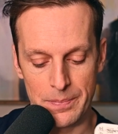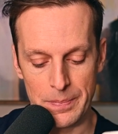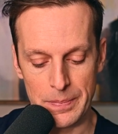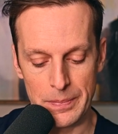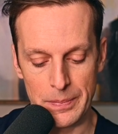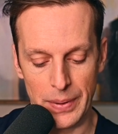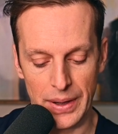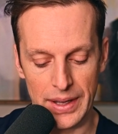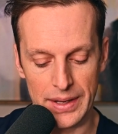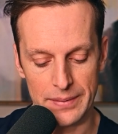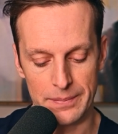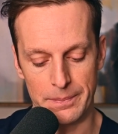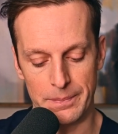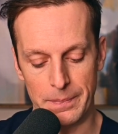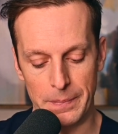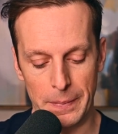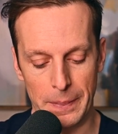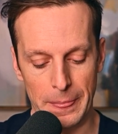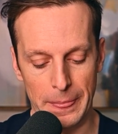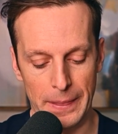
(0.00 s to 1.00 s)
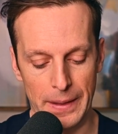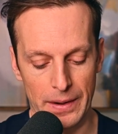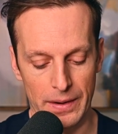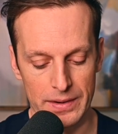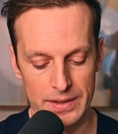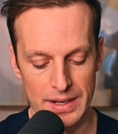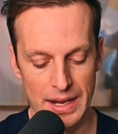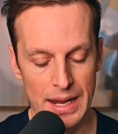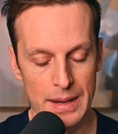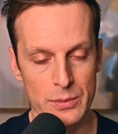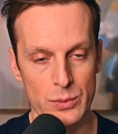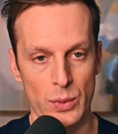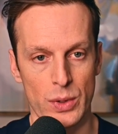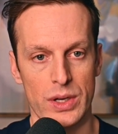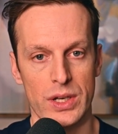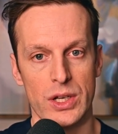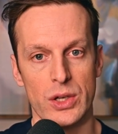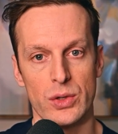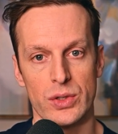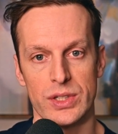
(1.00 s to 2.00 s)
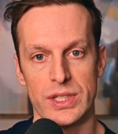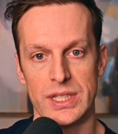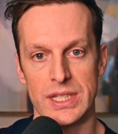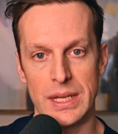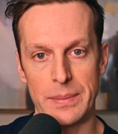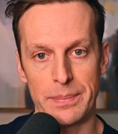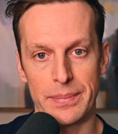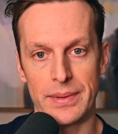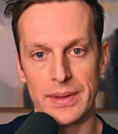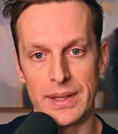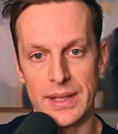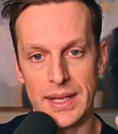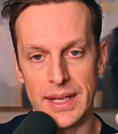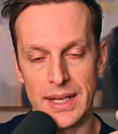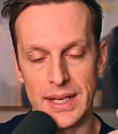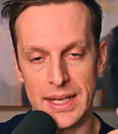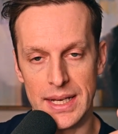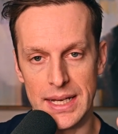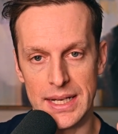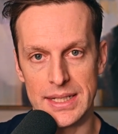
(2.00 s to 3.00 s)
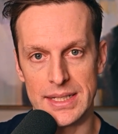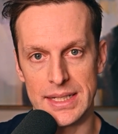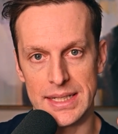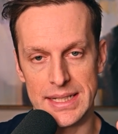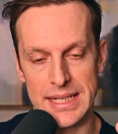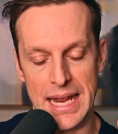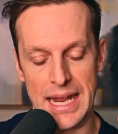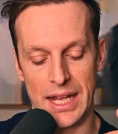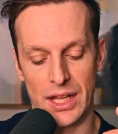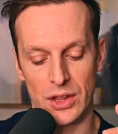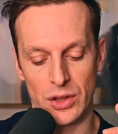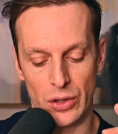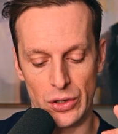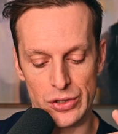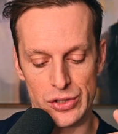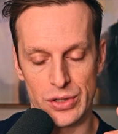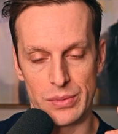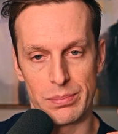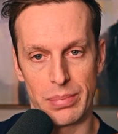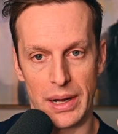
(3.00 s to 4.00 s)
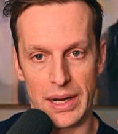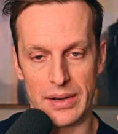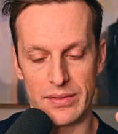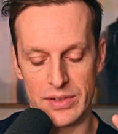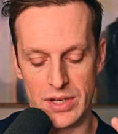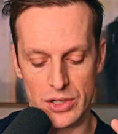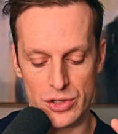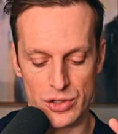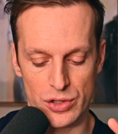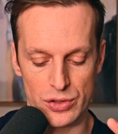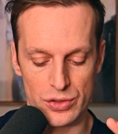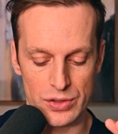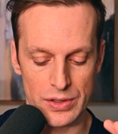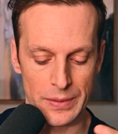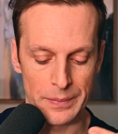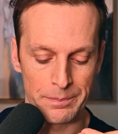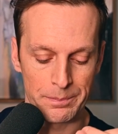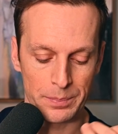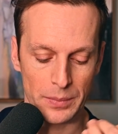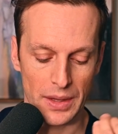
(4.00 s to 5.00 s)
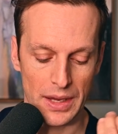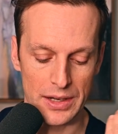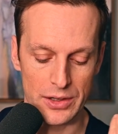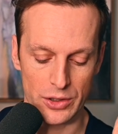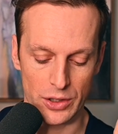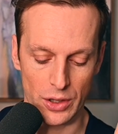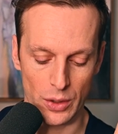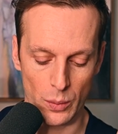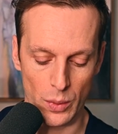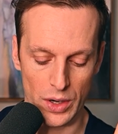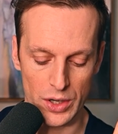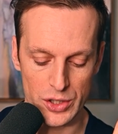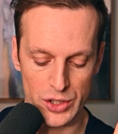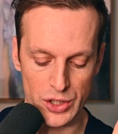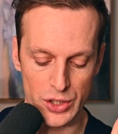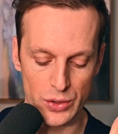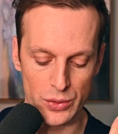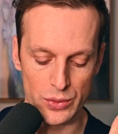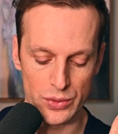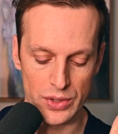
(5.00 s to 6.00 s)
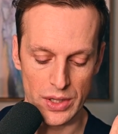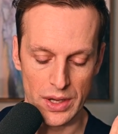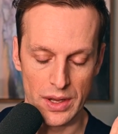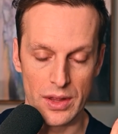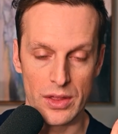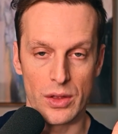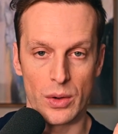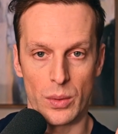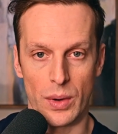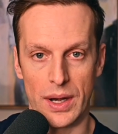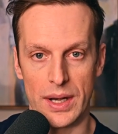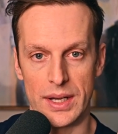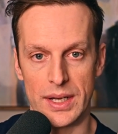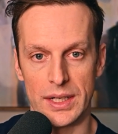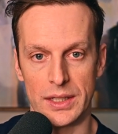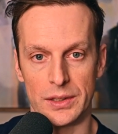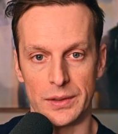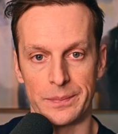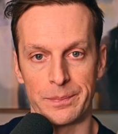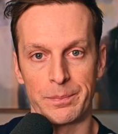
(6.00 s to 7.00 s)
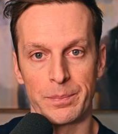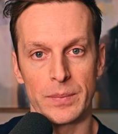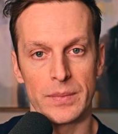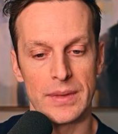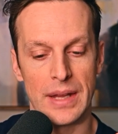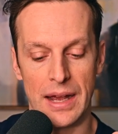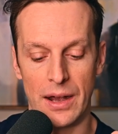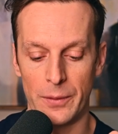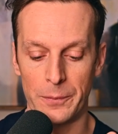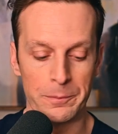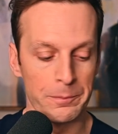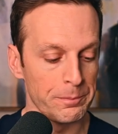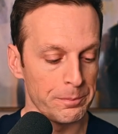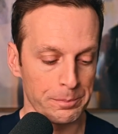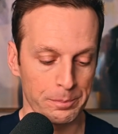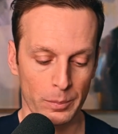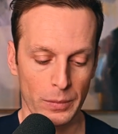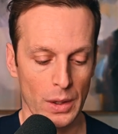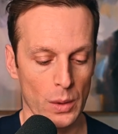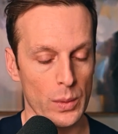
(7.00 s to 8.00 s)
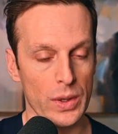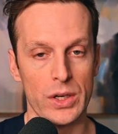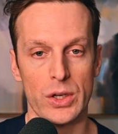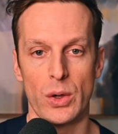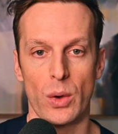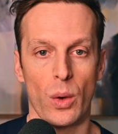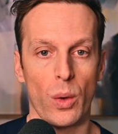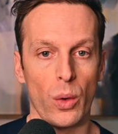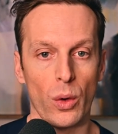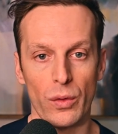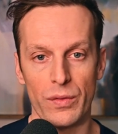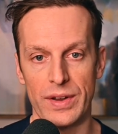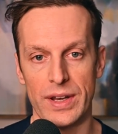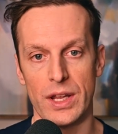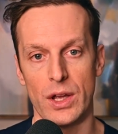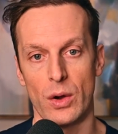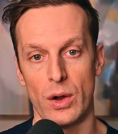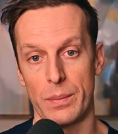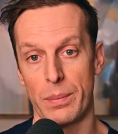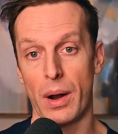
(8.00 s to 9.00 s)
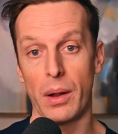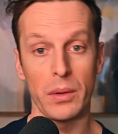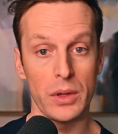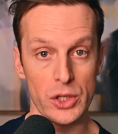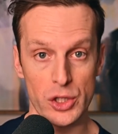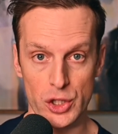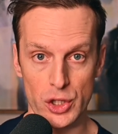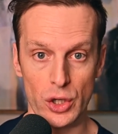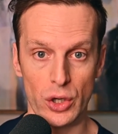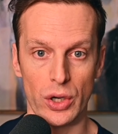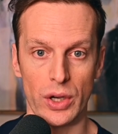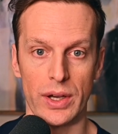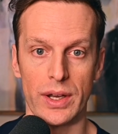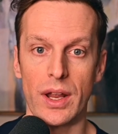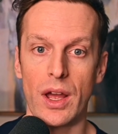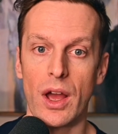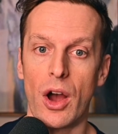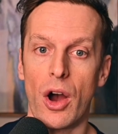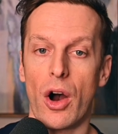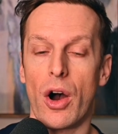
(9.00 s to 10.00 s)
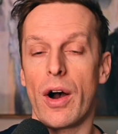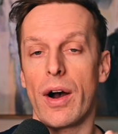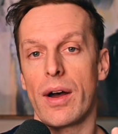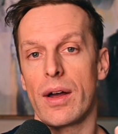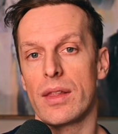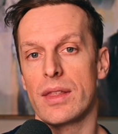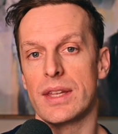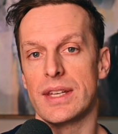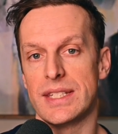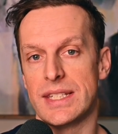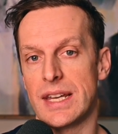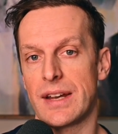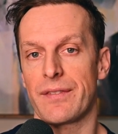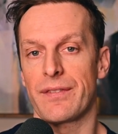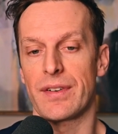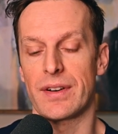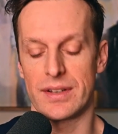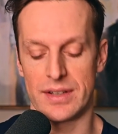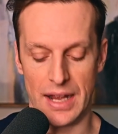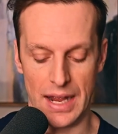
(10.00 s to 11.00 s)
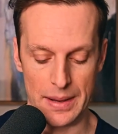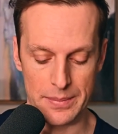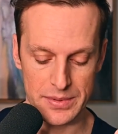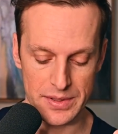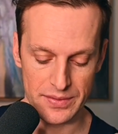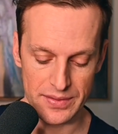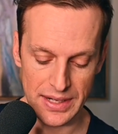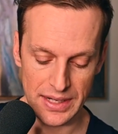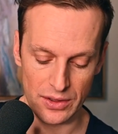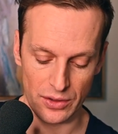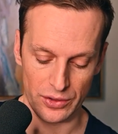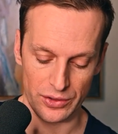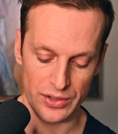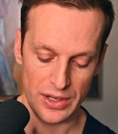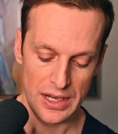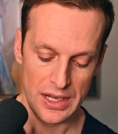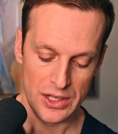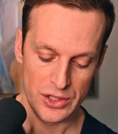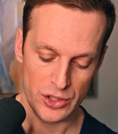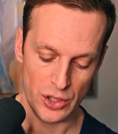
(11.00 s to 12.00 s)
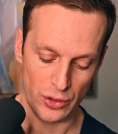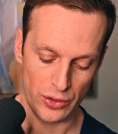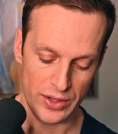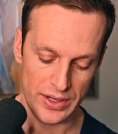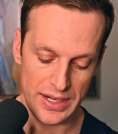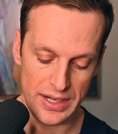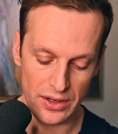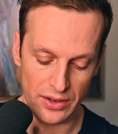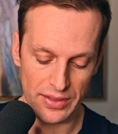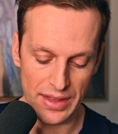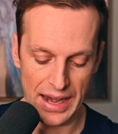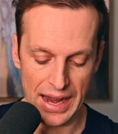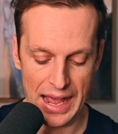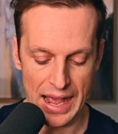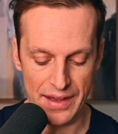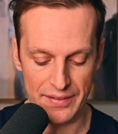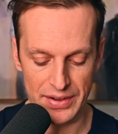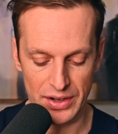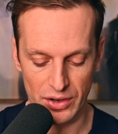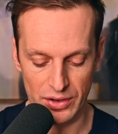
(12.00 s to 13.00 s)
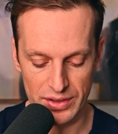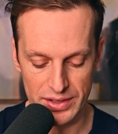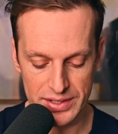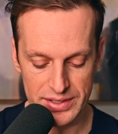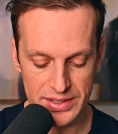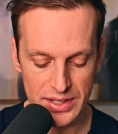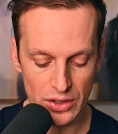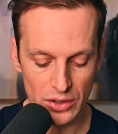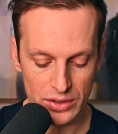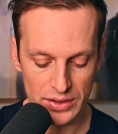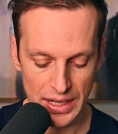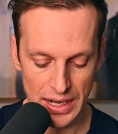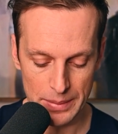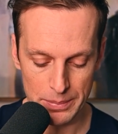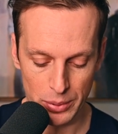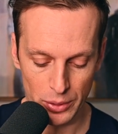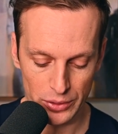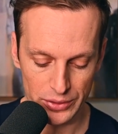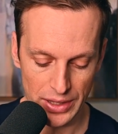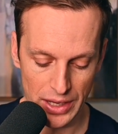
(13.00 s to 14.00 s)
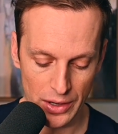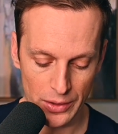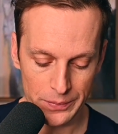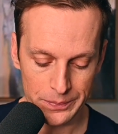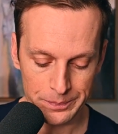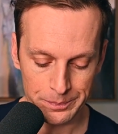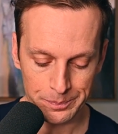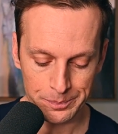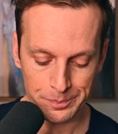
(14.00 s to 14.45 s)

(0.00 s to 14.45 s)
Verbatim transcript: but there are times when you simply need to take a larger bite of tissues and you're going to want to choose the right needle. Now, we could do a whole video and probably should on the different types of needles. So the needle that I have here on the silk that I pulled out